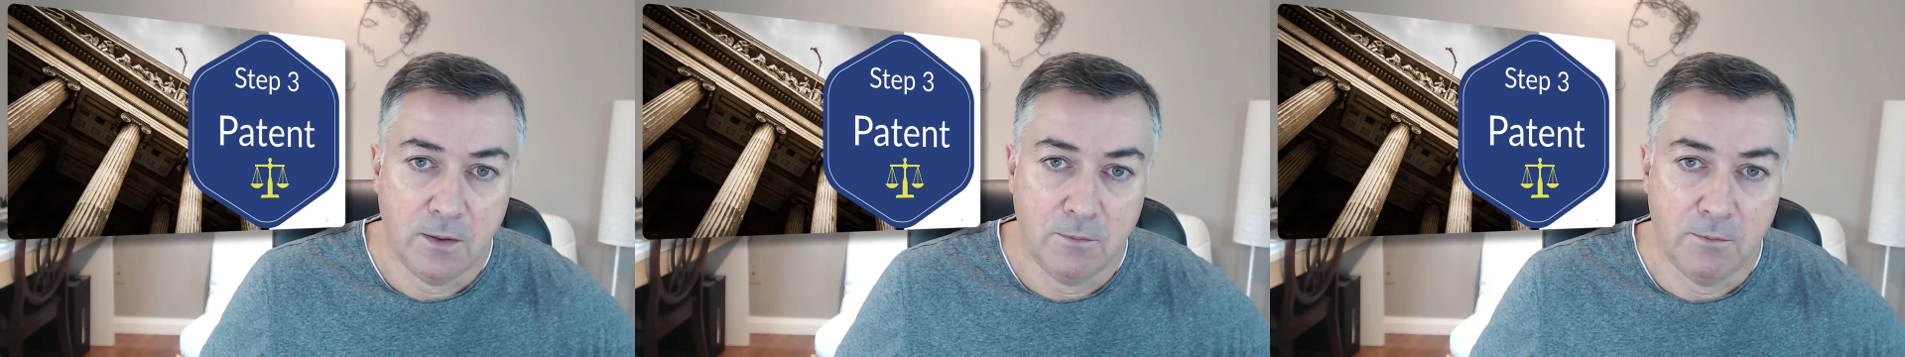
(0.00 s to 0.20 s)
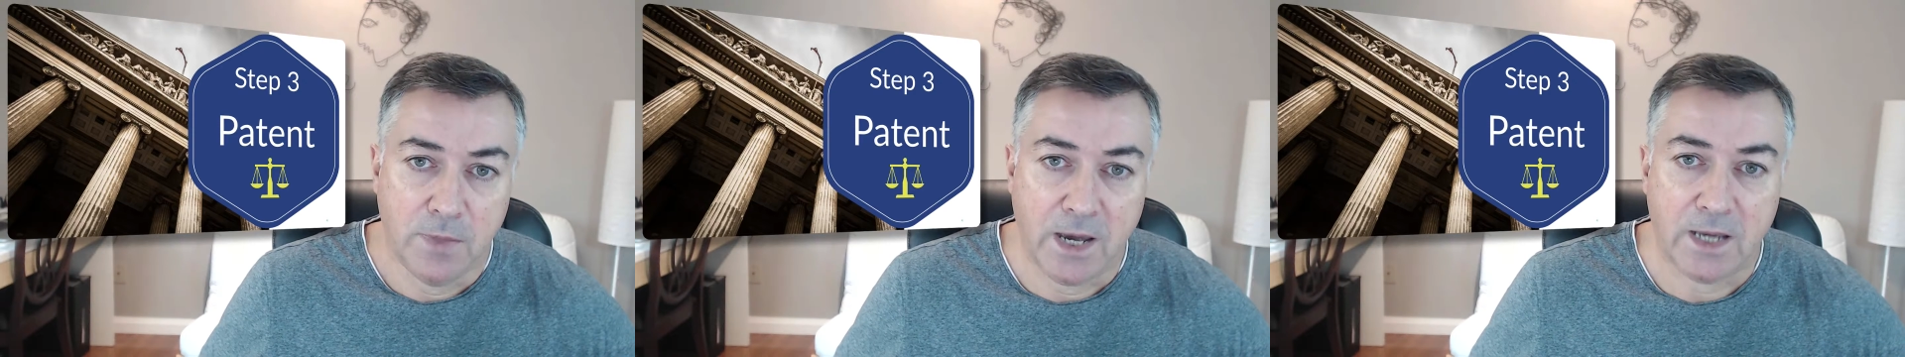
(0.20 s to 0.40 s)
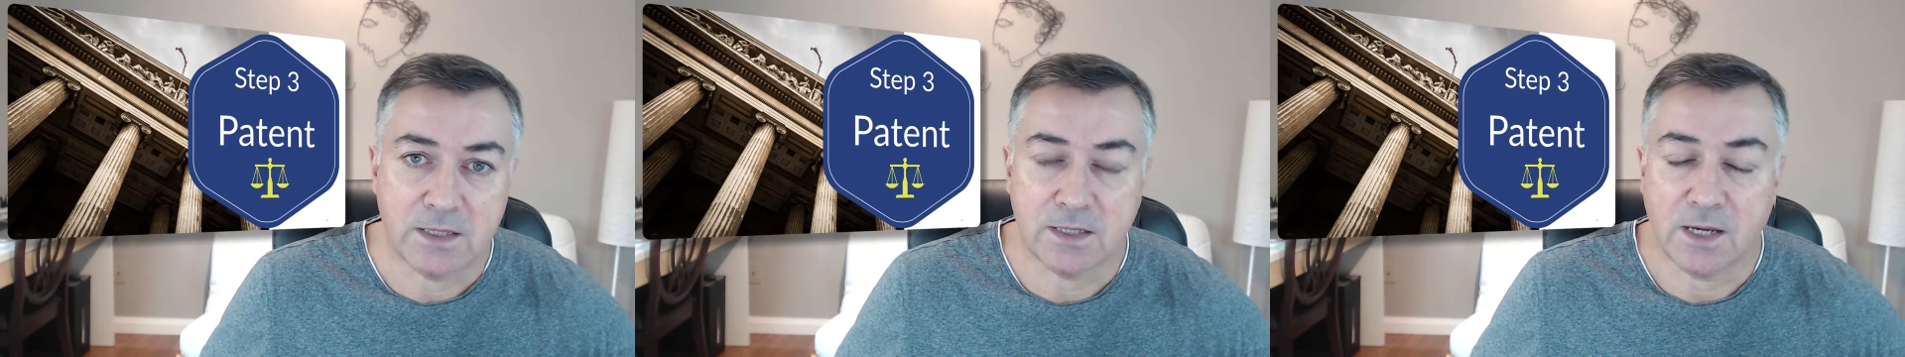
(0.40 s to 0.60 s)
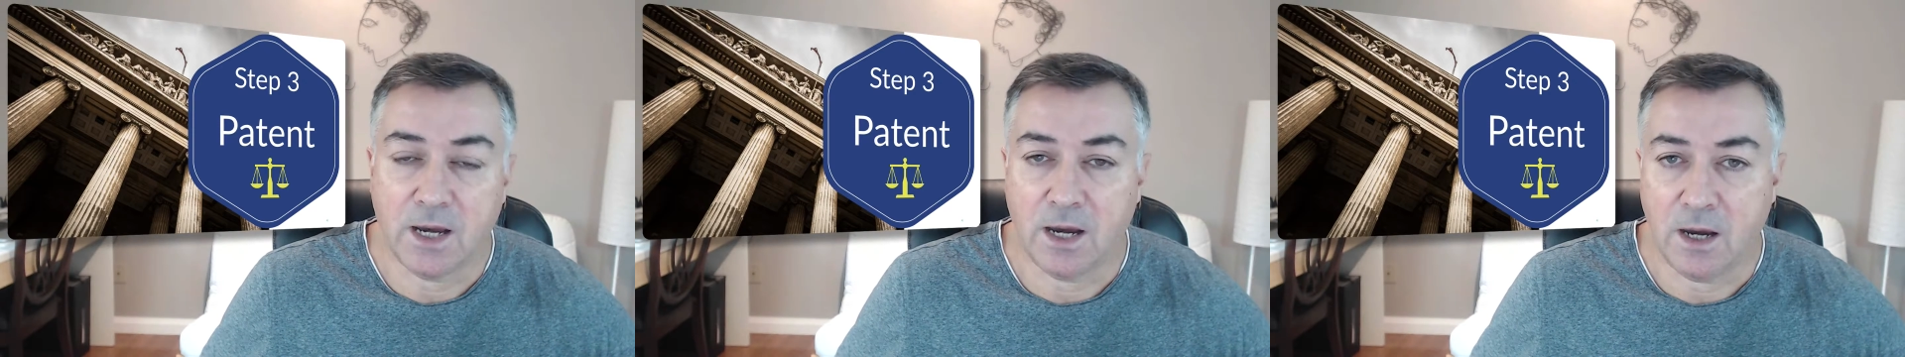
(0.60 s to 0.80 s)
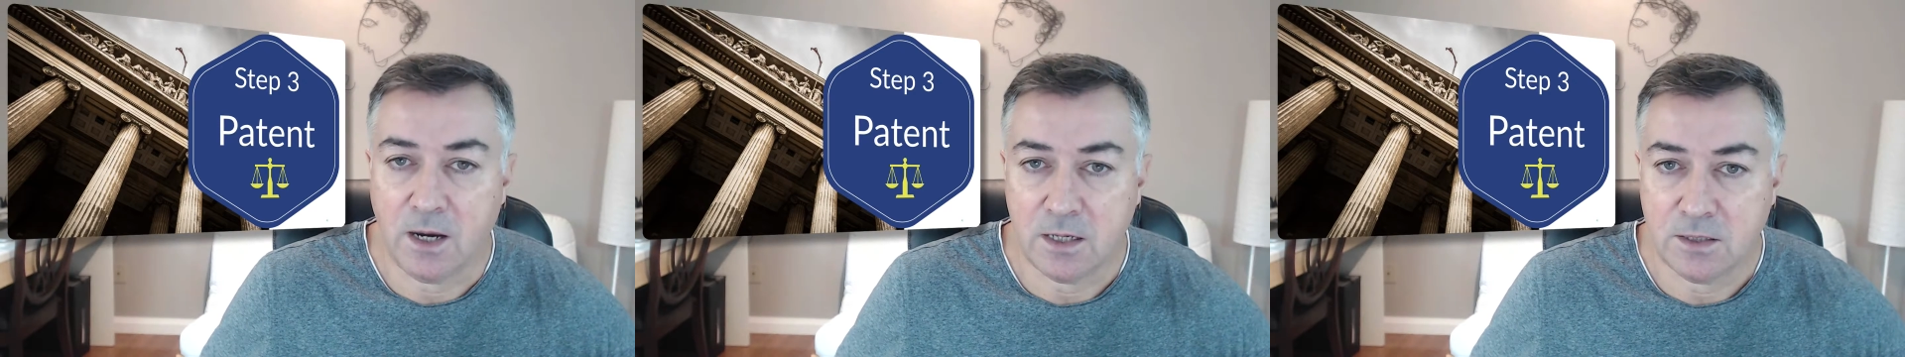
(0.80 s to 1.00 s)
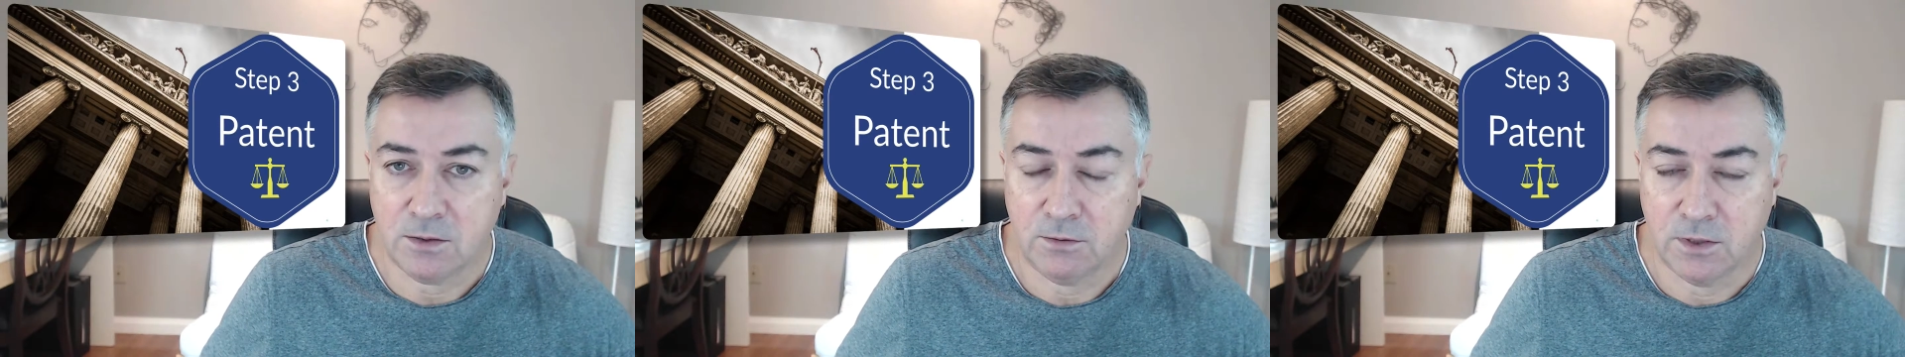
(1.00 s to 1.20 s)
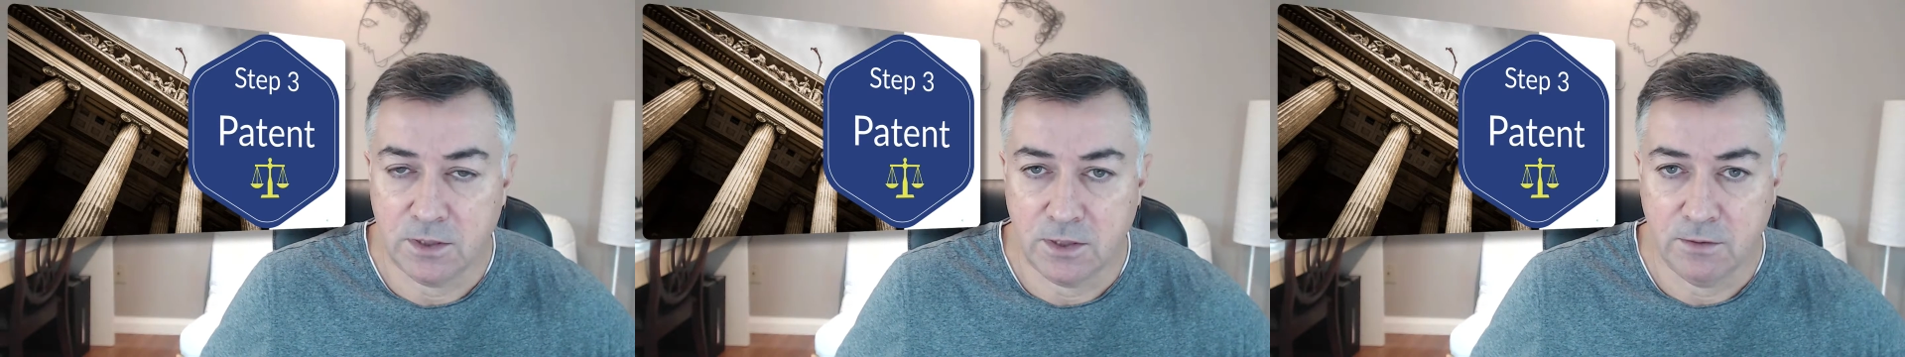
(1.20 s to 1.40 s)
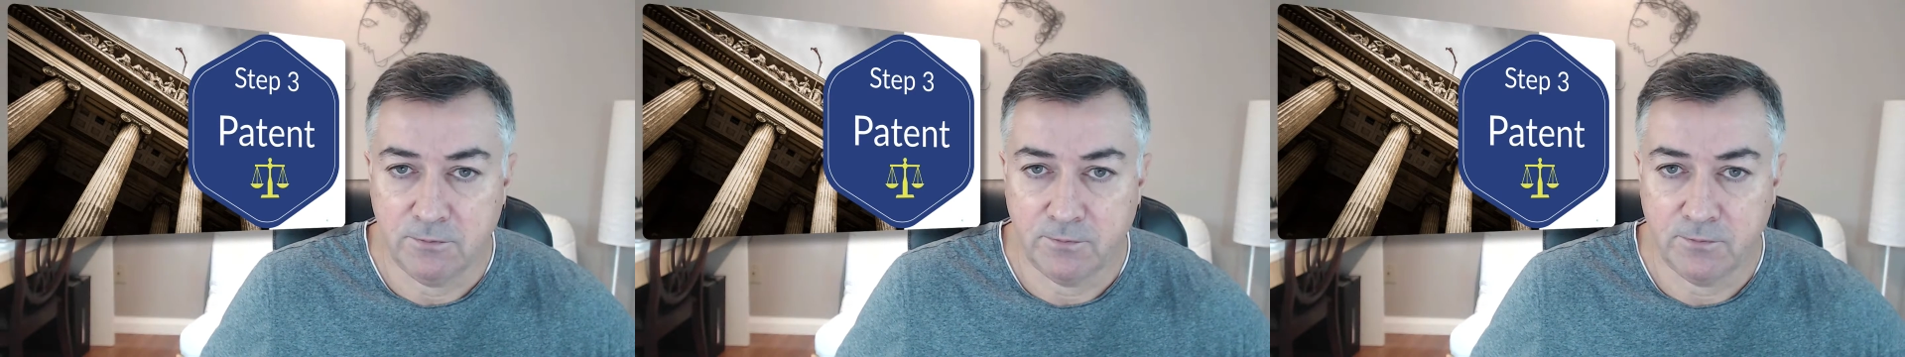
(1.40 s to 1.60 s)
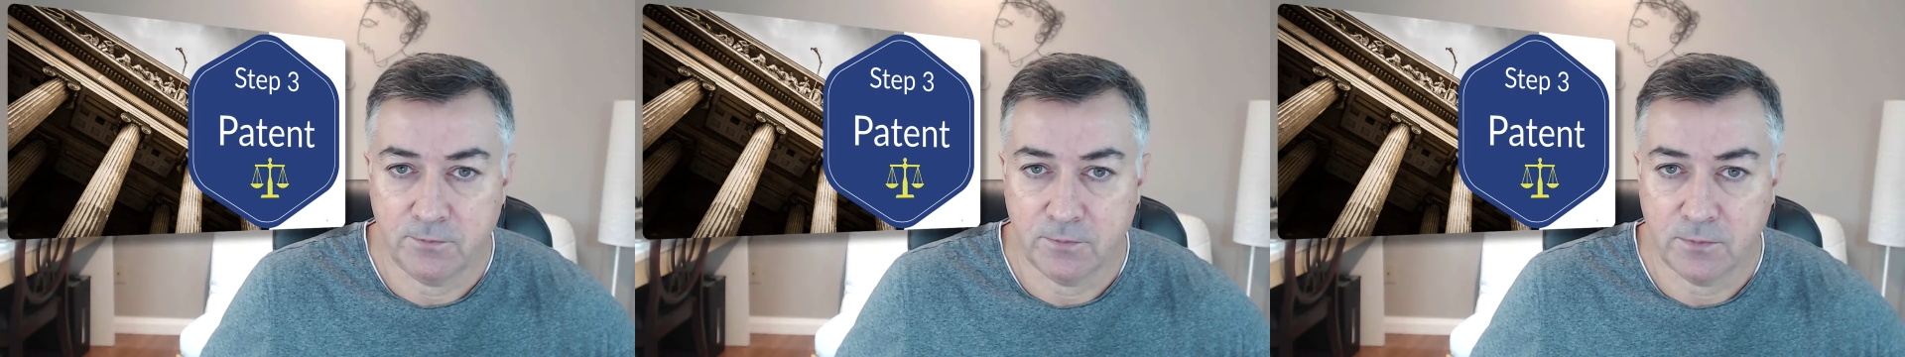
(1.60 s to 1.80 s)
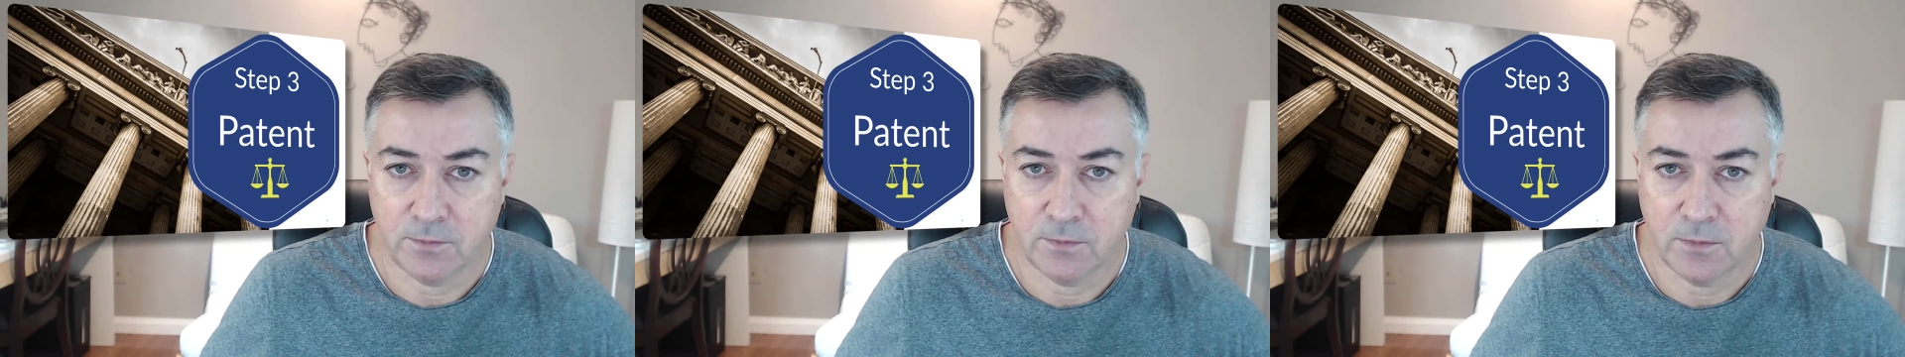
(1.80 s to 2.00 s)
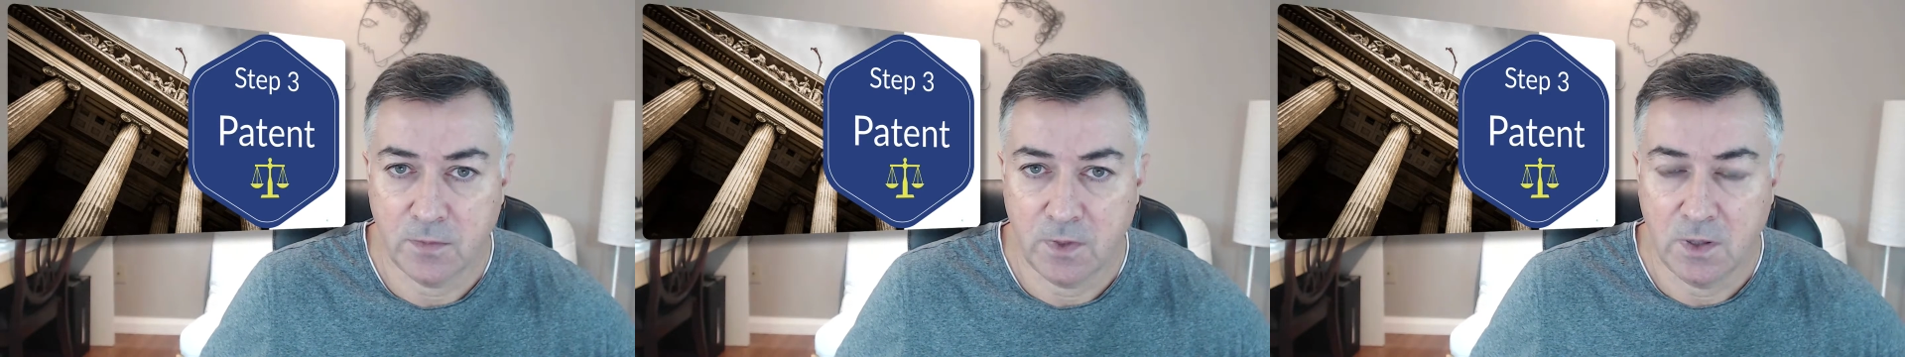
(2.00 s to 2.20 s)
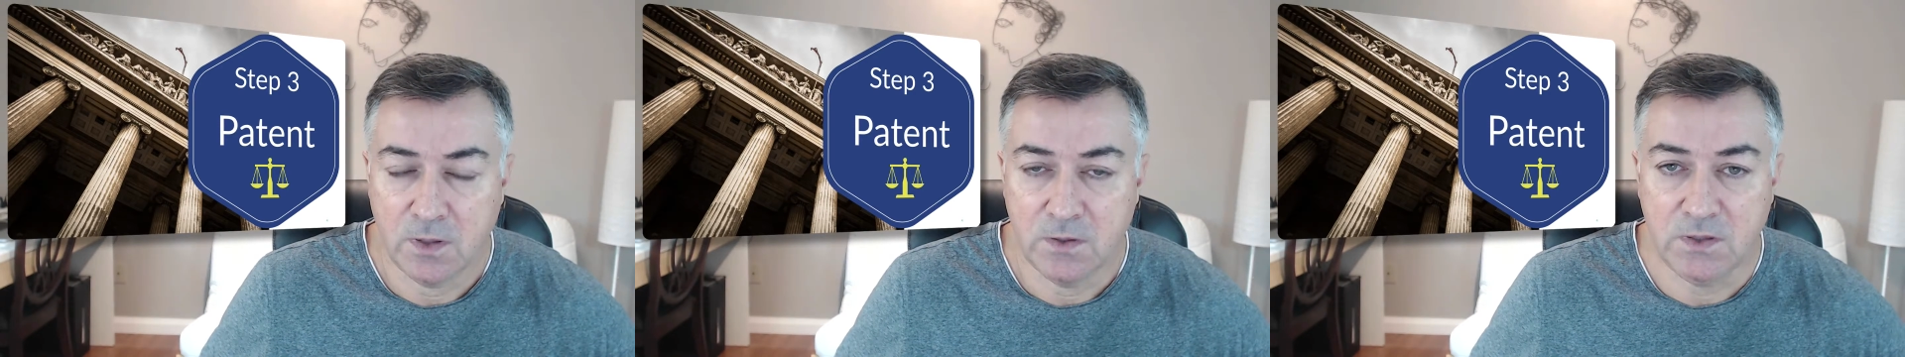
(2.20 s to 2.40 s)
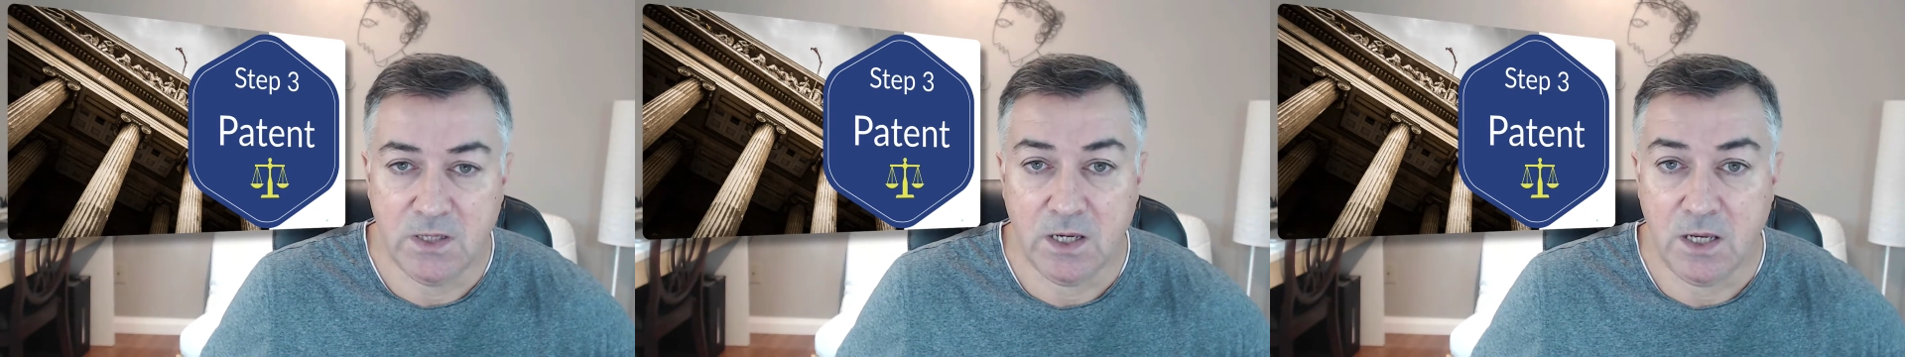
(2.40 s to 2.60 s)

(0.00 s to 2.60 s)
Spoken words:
But actually, the